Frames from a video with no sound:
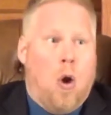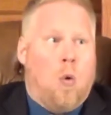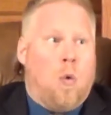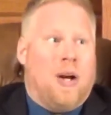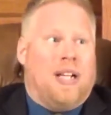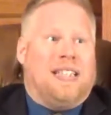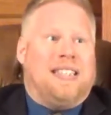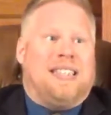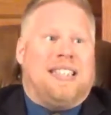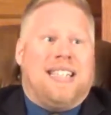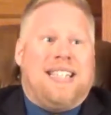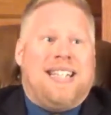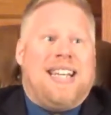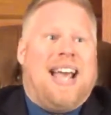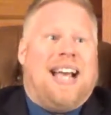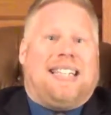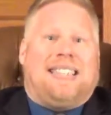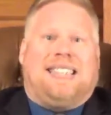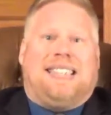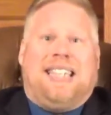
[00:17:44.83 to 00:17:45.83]
When's the
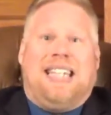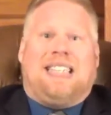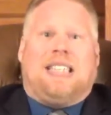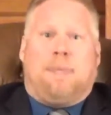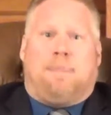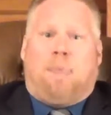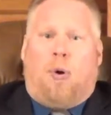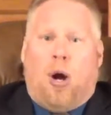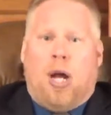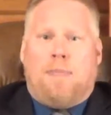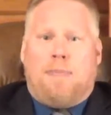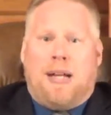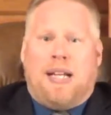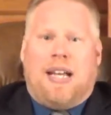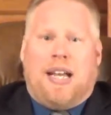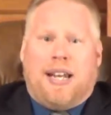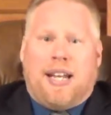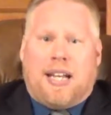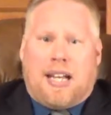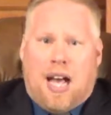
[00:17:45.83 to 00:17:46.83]
next disappointment
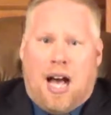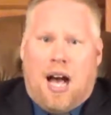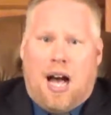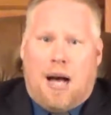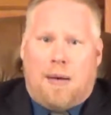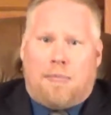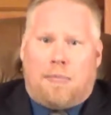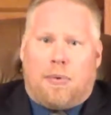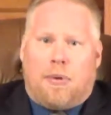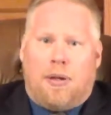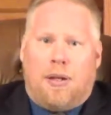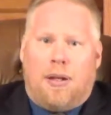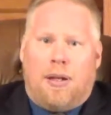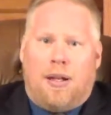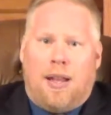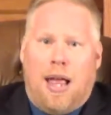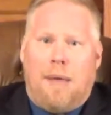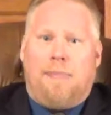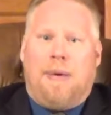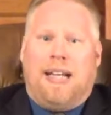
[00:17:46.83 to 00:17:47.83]
going to come?
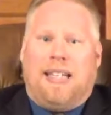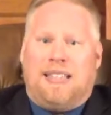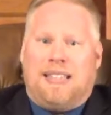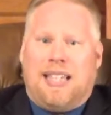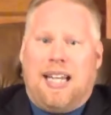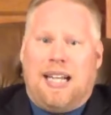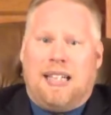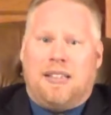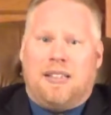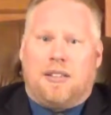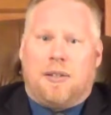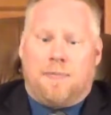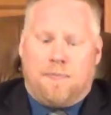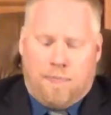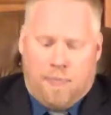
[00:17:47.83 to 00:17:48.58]
That makes sense.